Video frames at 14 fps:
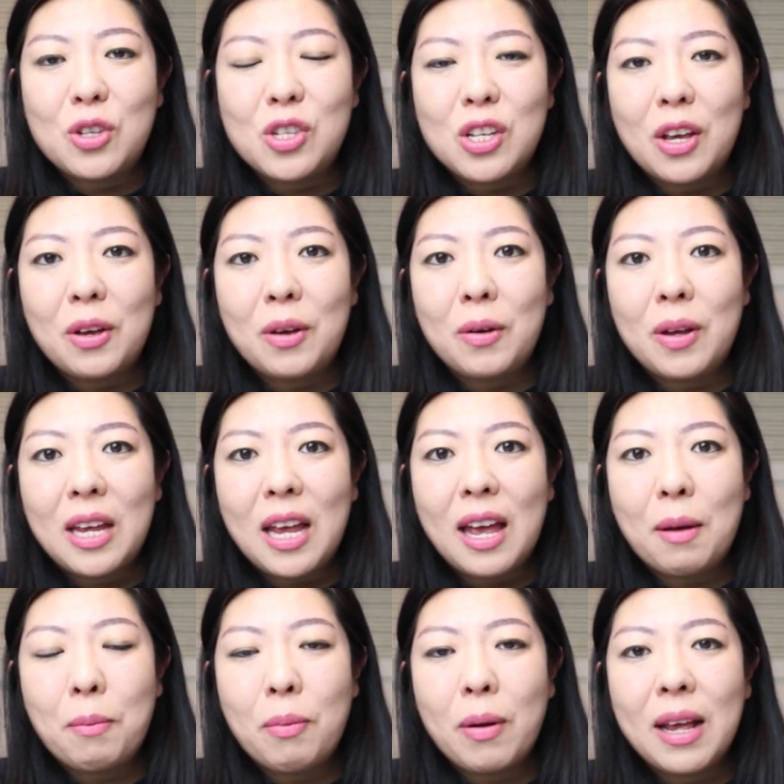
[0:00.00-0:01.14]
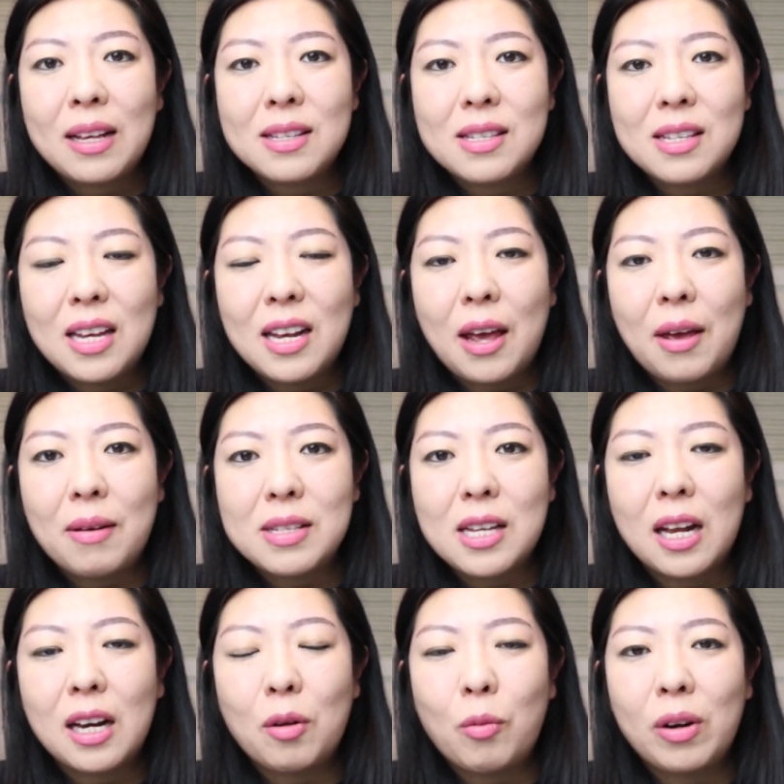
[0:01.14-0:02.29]
So yeah, it brings, it's
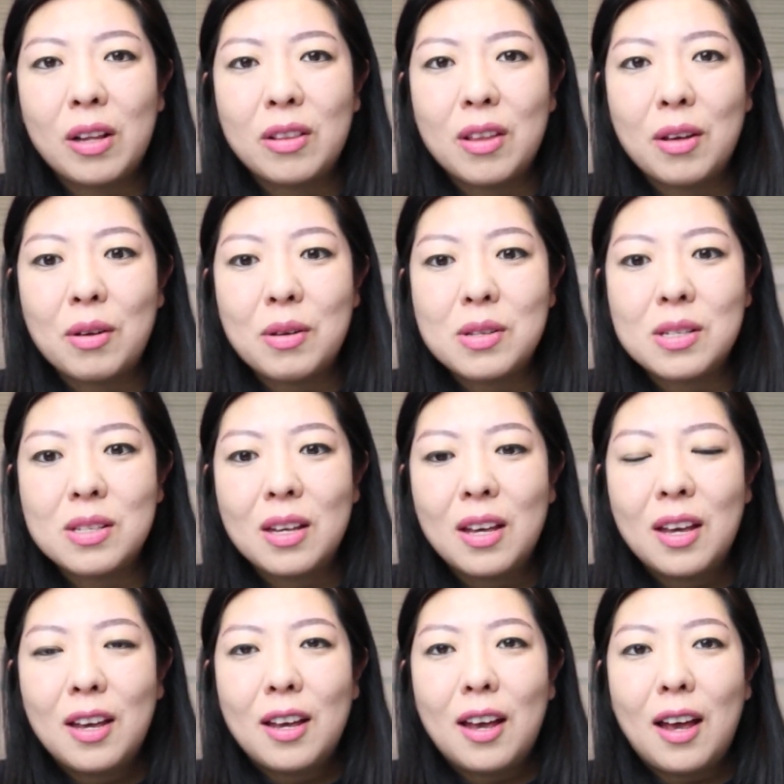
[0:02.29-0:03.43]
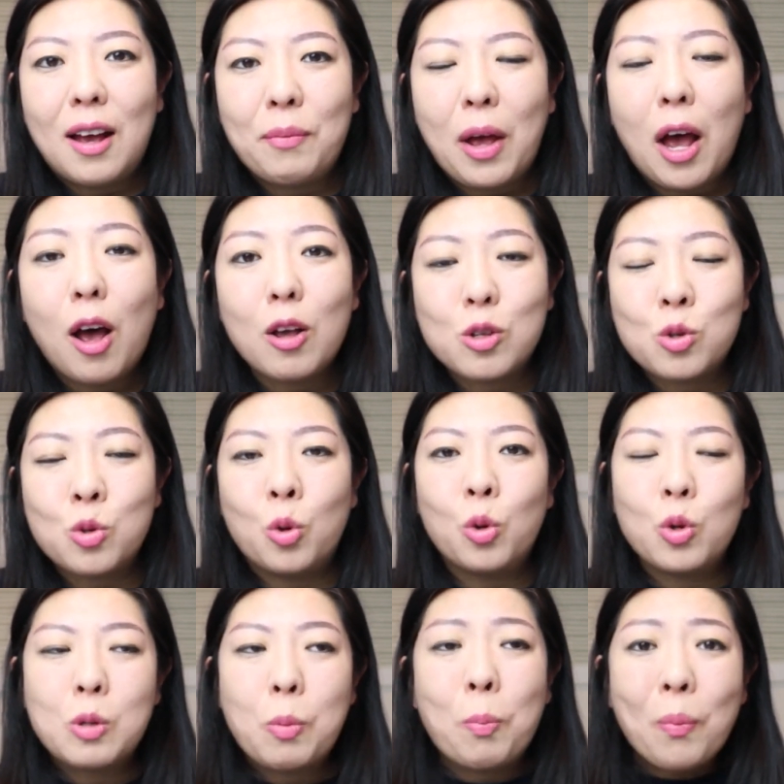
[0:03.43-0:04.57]
kind of one of those heart
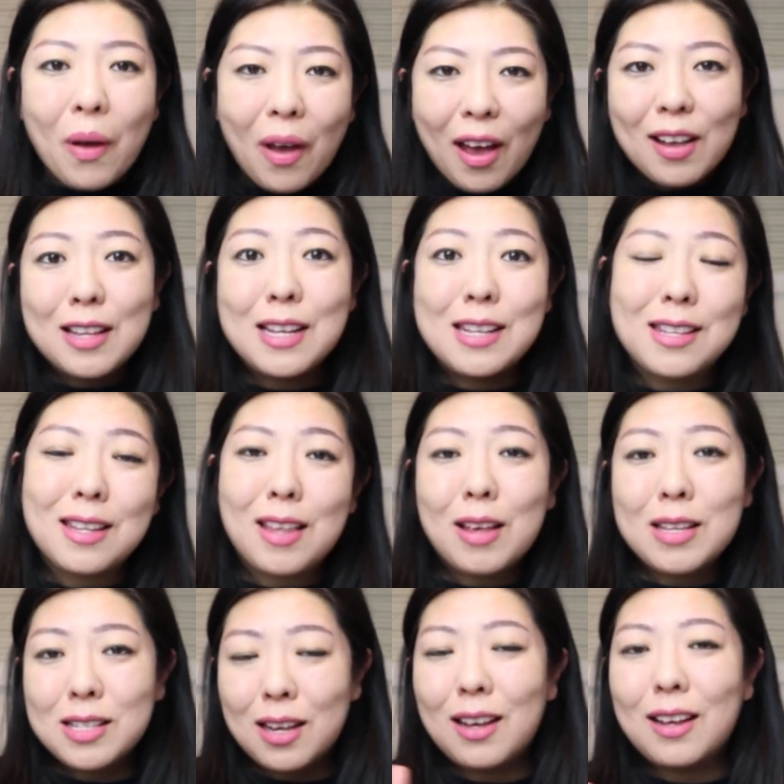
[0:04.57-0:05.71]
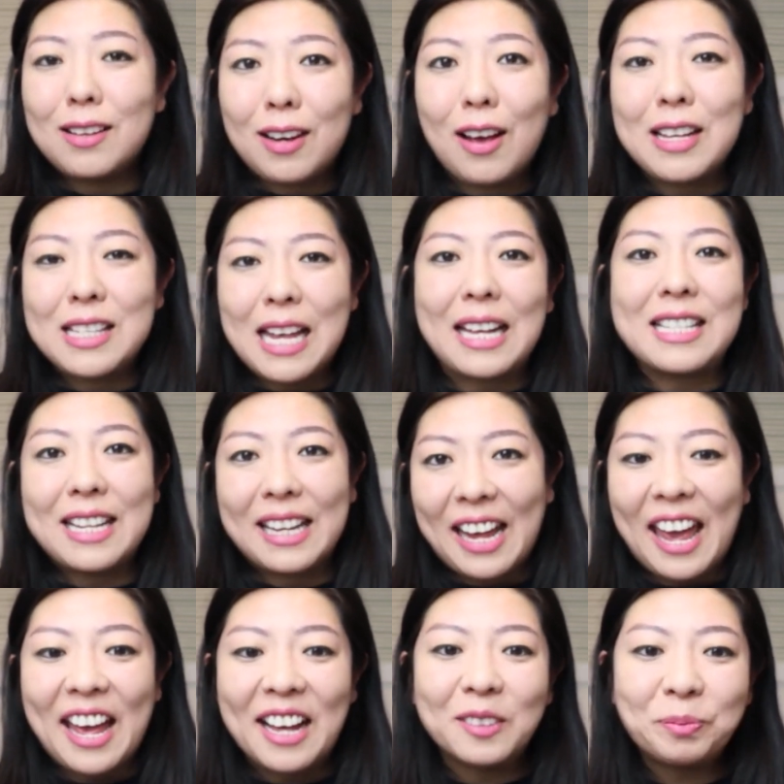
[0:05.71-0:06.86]
sores, but there's a nice ending
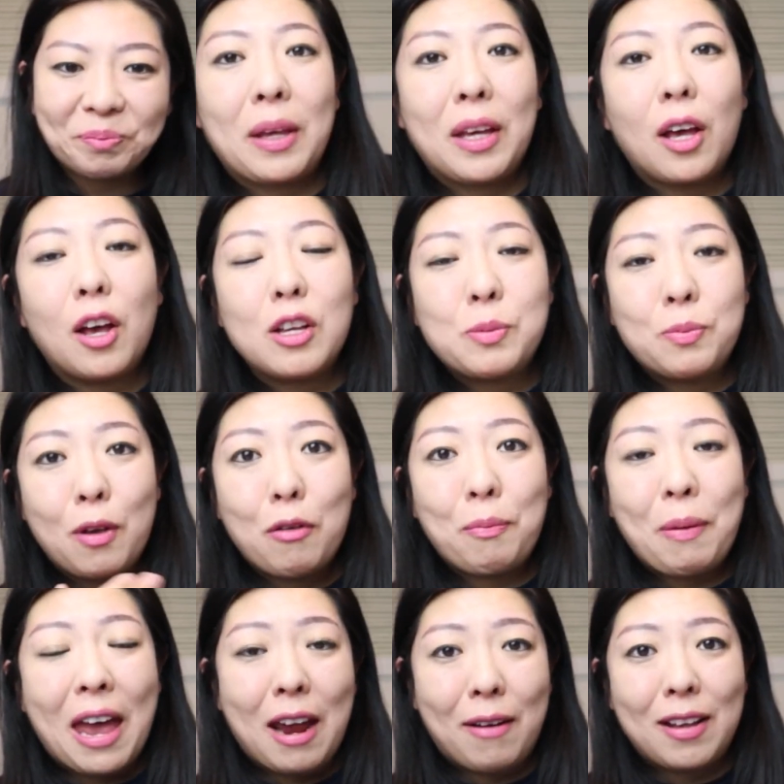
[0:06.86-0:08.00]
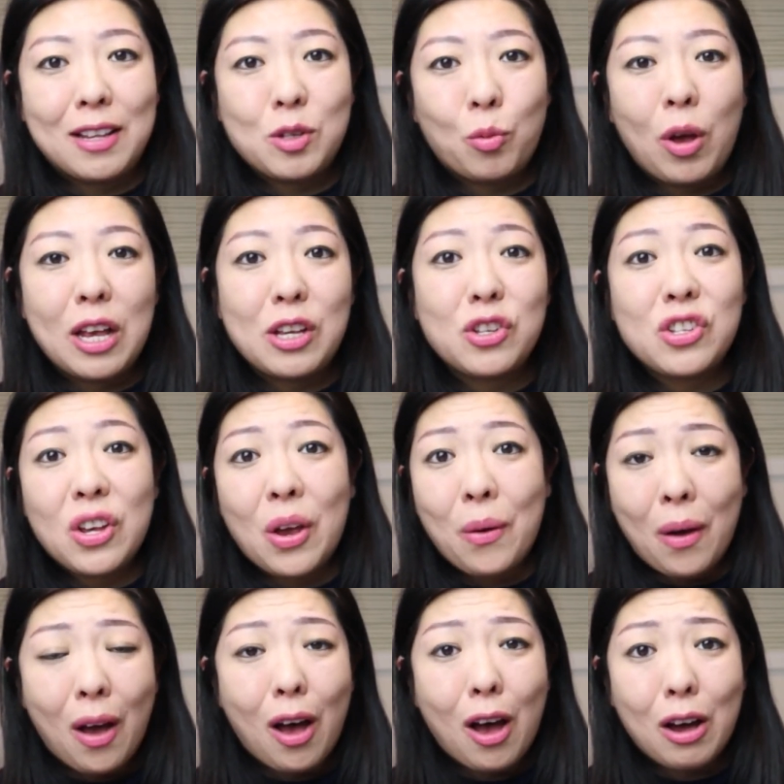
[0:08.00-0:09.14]
here because both parents worked so
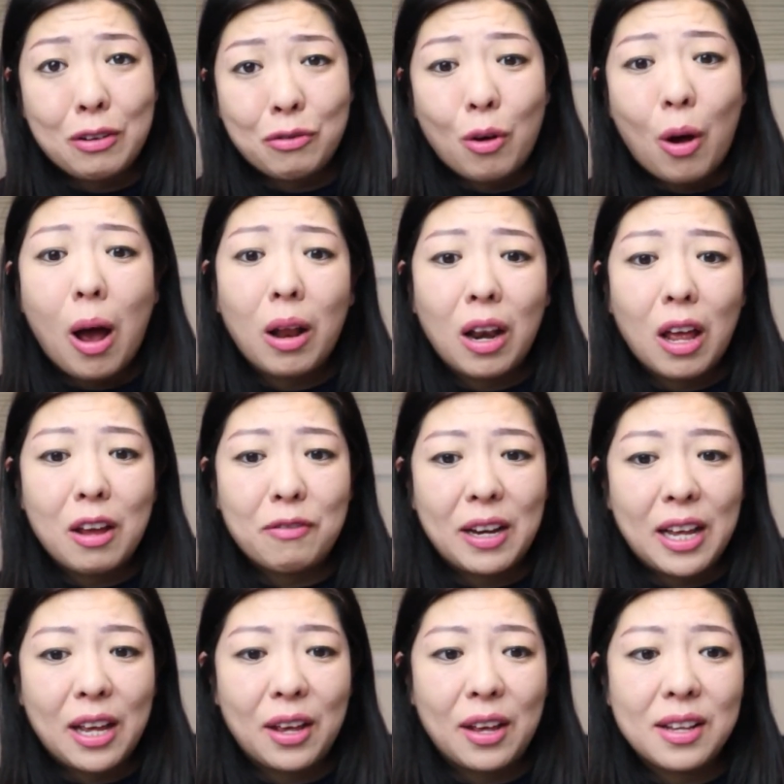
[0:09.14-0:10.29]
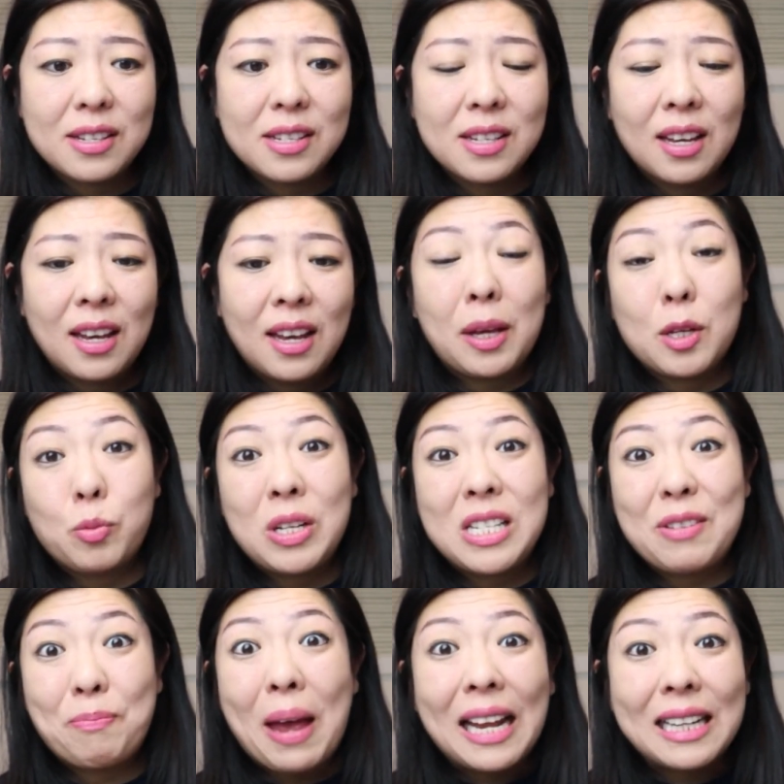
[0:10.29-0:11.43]
hard for our livelihoods because we
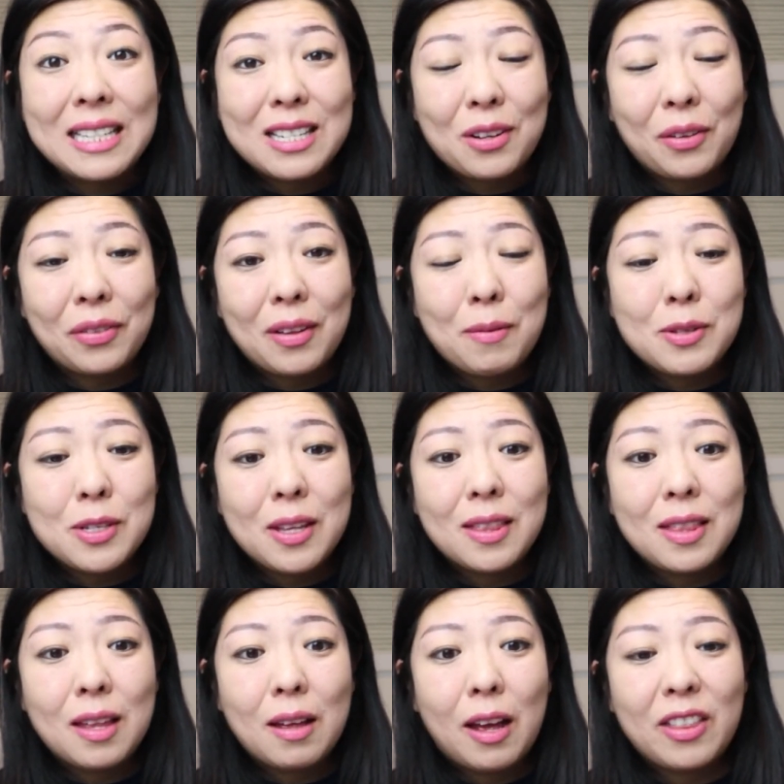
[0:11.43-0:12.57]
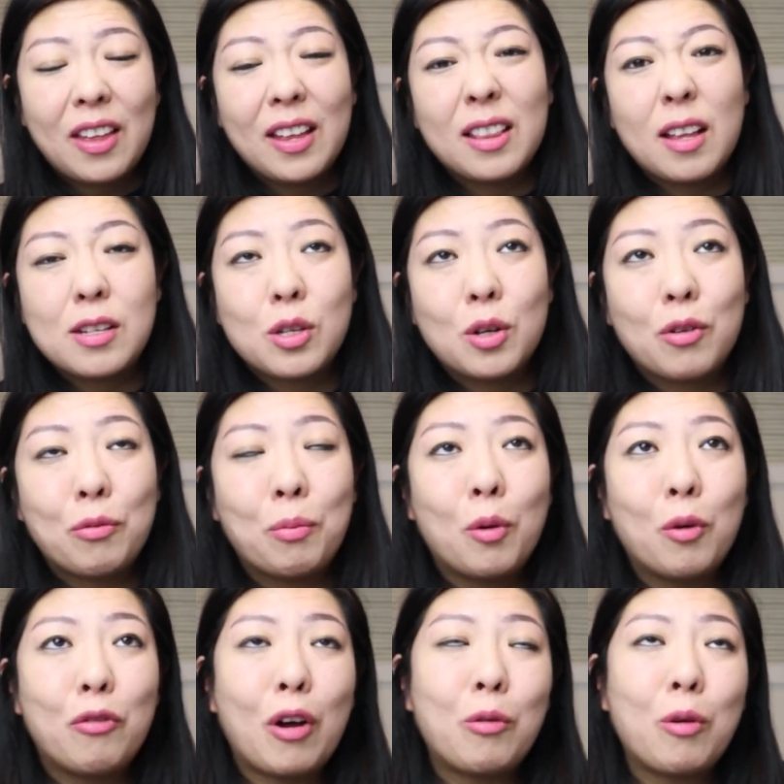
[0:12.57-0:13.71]
depended on them. So I think they're sort of
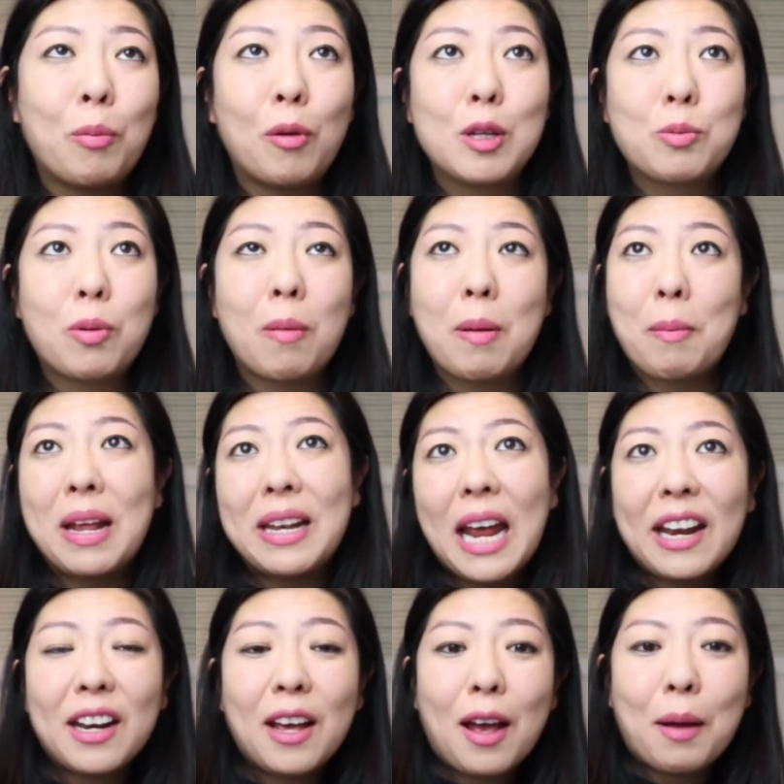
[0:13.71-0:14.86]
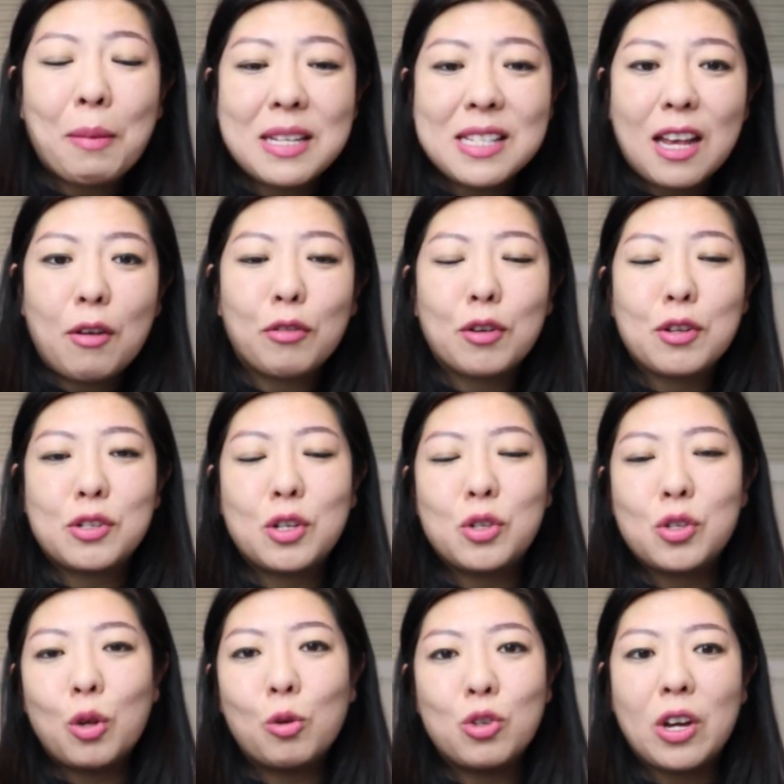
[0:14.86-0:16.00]
more vulnerable is probably my nana and myself because
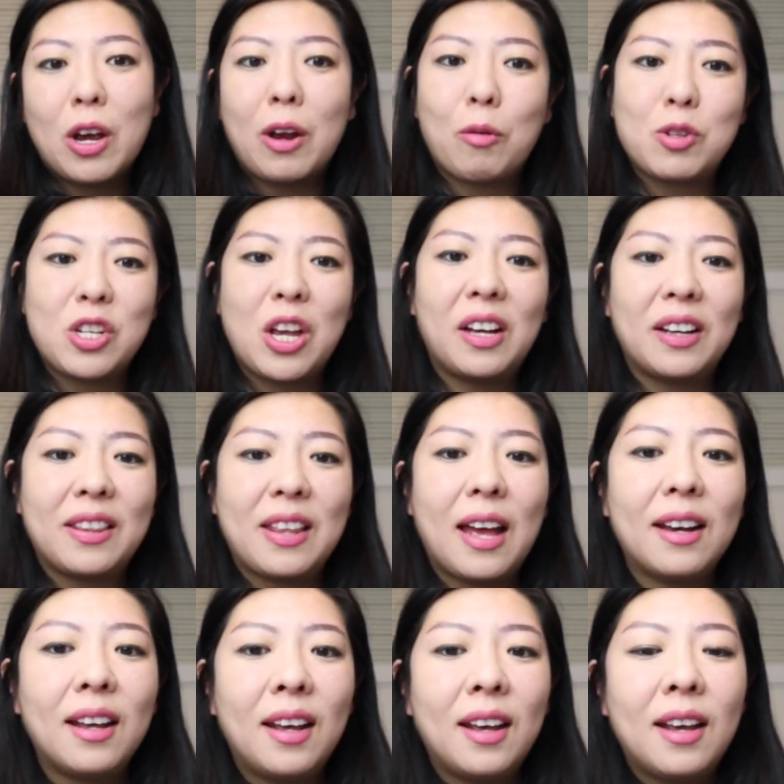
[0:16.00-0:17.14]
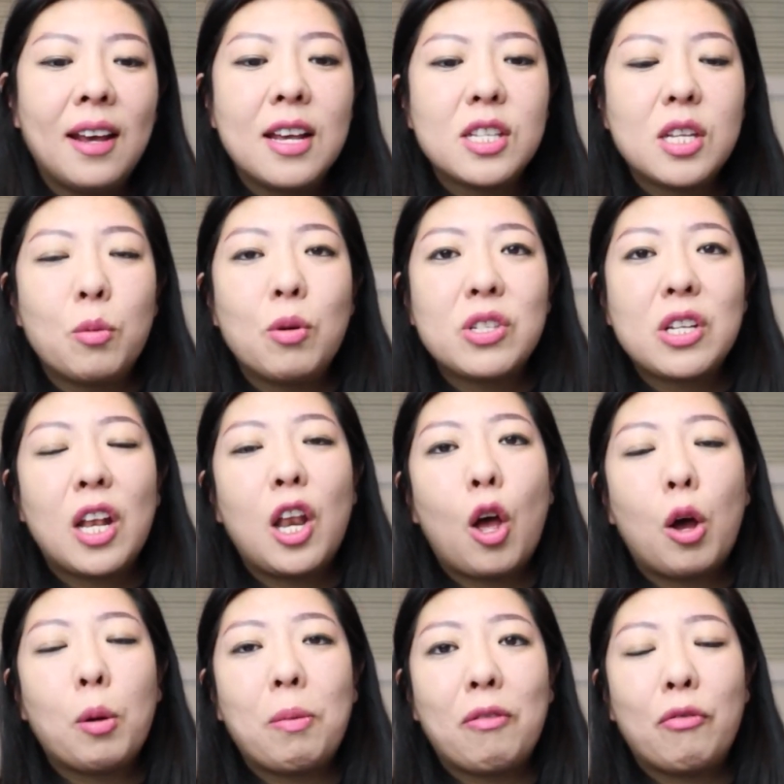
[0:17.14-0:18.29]
she's older, I was younger then. So it wasn't
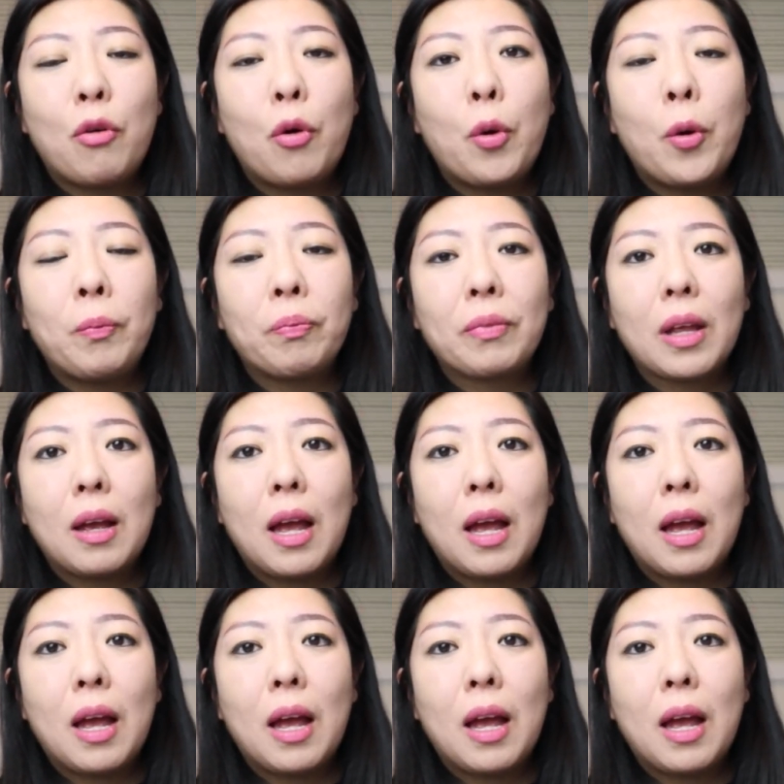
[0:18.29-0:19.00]
long before,